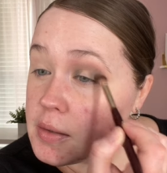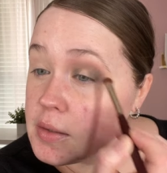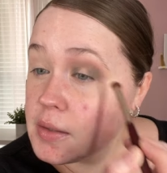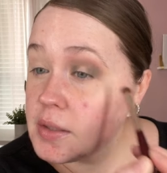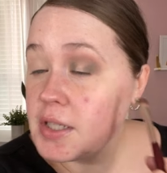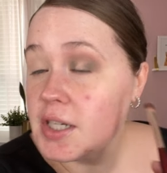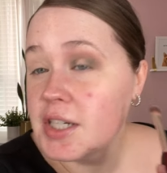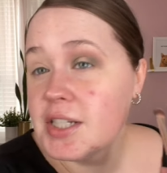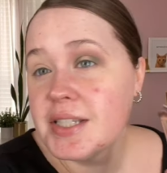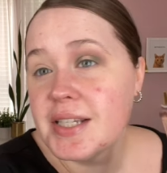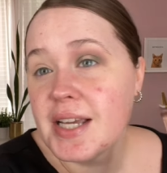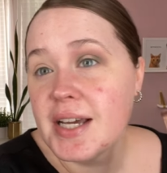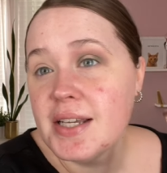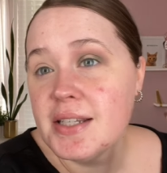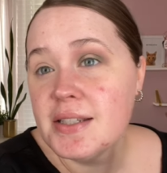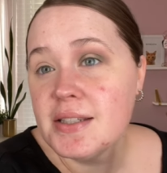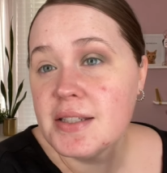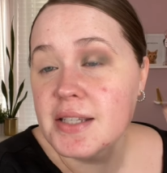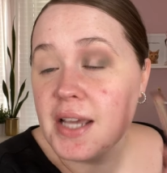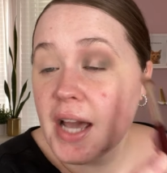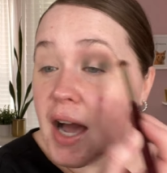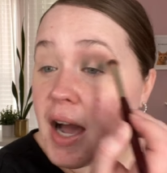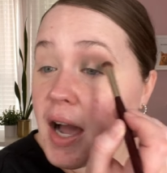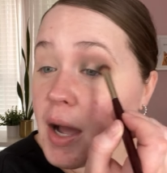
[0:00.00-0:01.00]
Just cause,
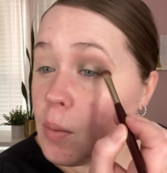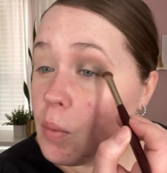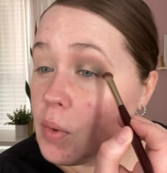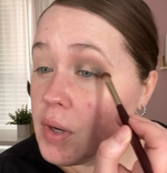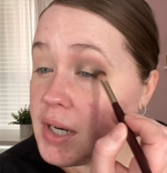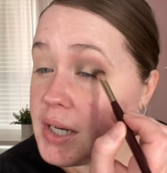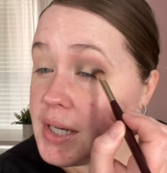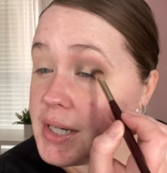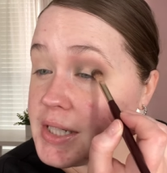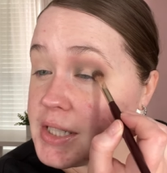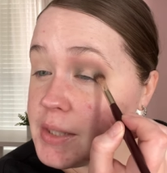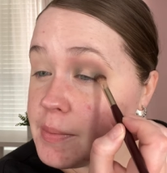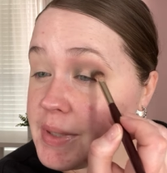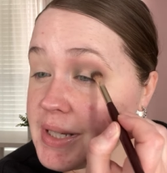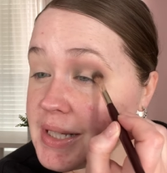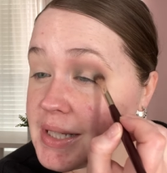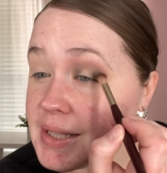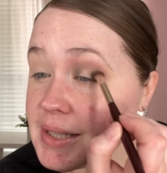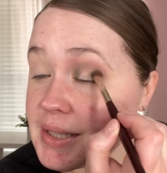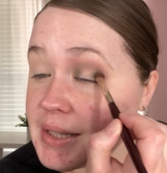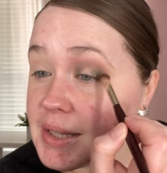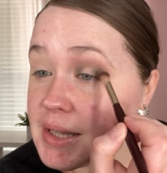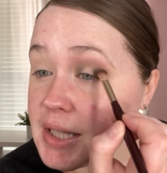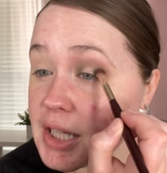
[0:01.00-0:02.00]
yeah, I wanted it to
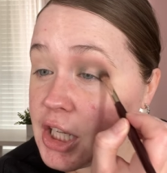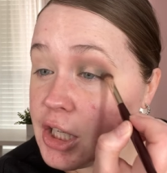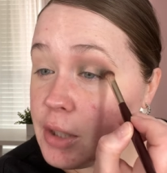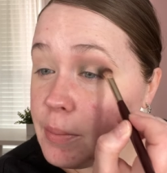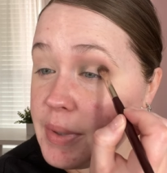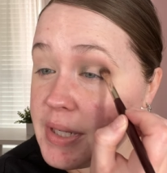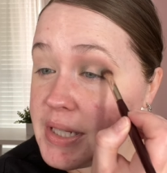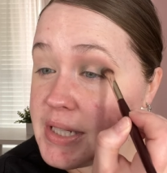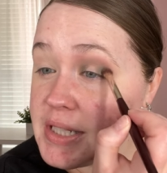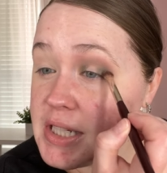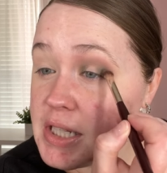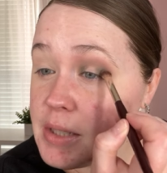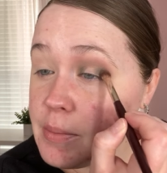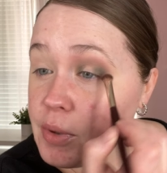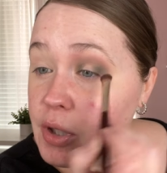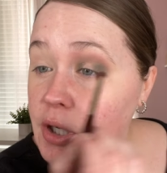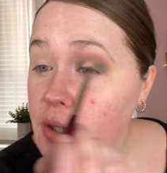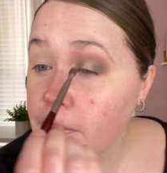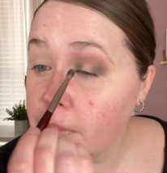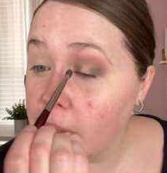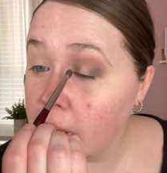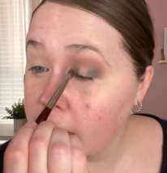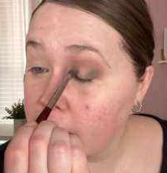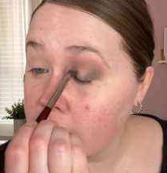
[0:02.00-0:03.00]
be a little bit deeper,
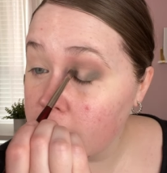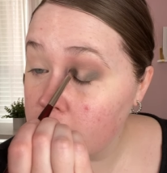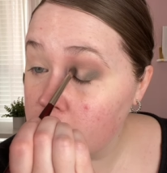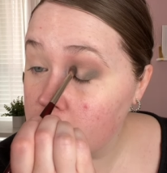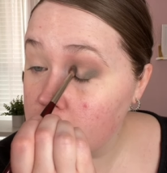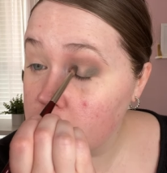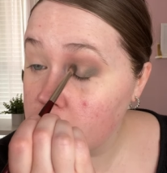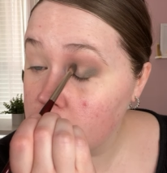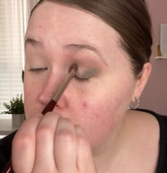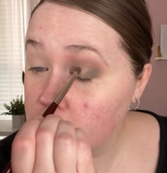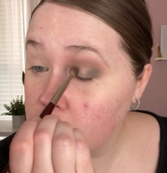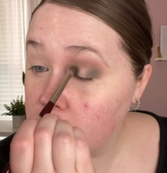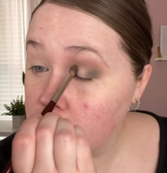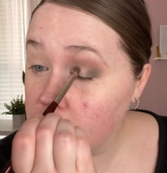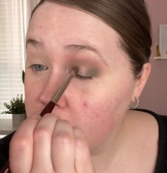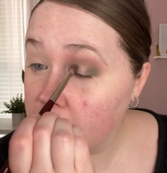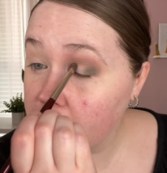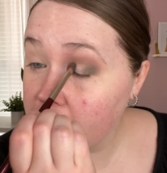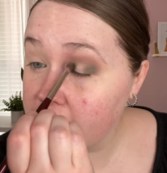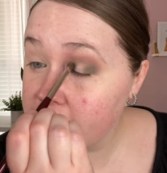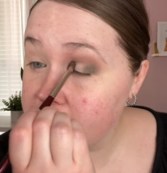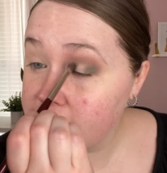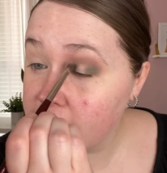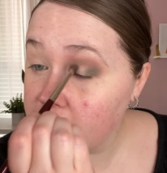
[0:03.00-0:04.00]
but
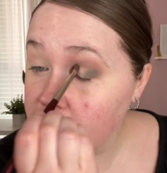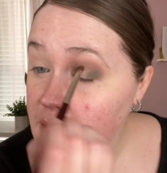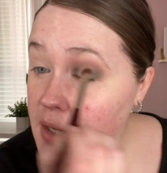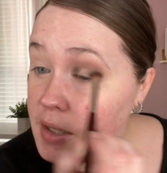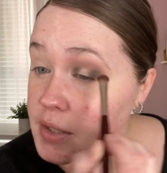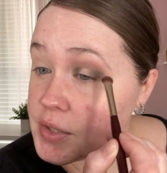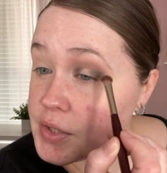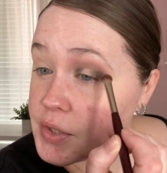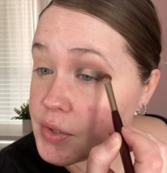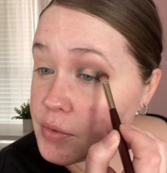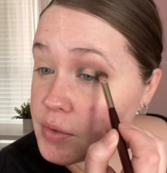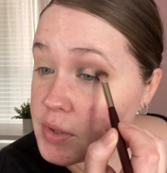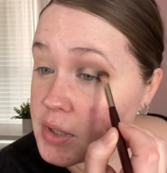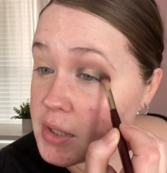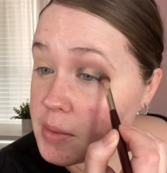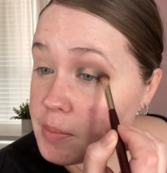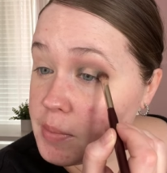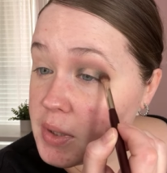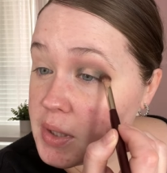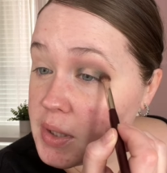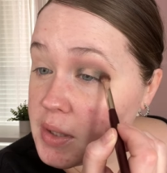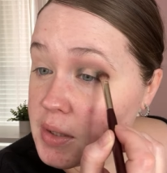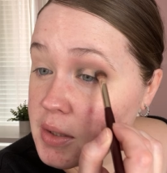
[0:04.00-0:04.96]
like I said, not too deep.